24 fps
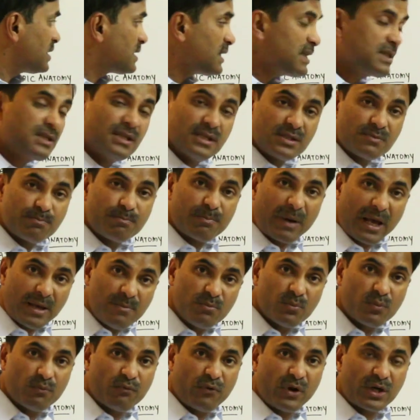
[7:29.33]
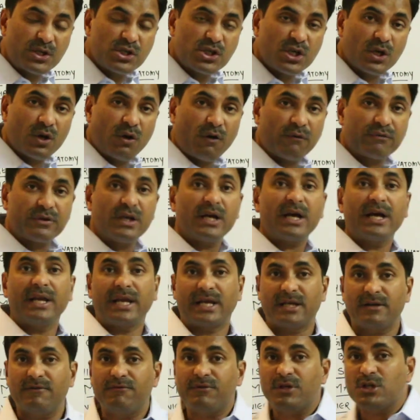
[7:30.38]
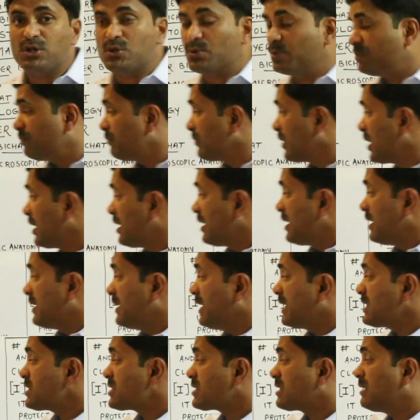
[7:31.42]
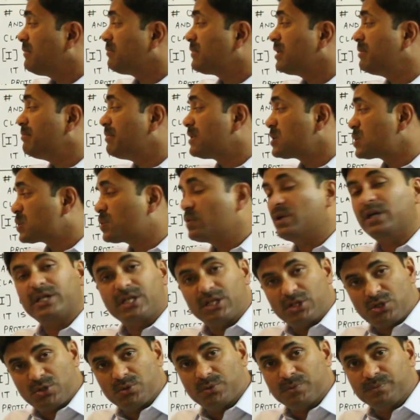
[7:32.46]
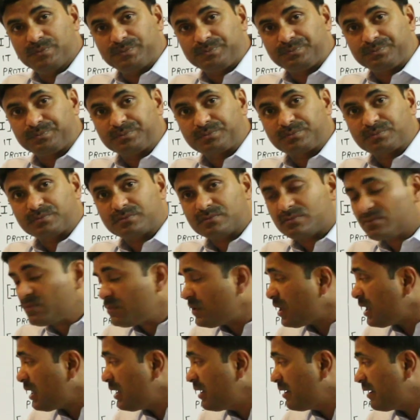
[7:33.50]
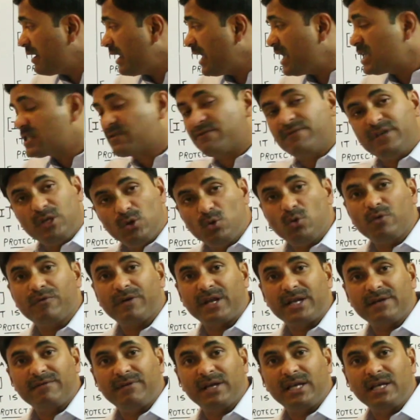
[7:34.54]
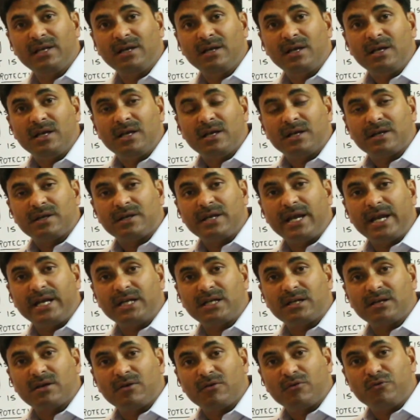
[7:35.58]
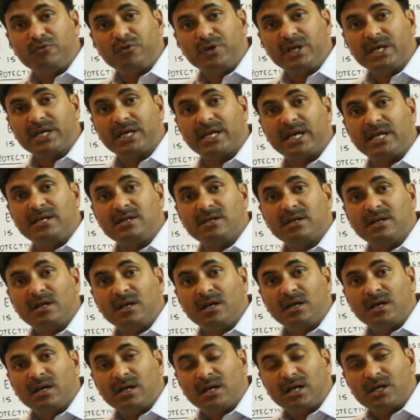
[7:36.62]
this is the prime function of the connective tissue. Next comes the muscular tissue. As we know very well that we can